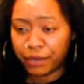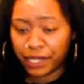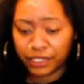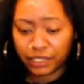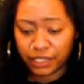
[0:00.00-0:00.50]

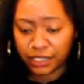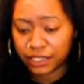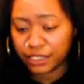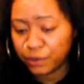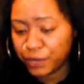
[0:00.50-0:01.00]

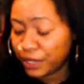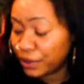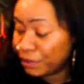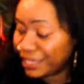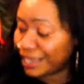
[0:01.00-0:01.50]
Pisces, and then we're
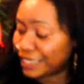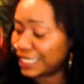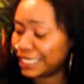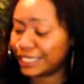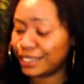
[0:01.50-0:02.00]
gonna be out
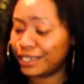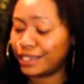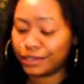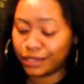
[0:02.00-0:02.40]
this thingity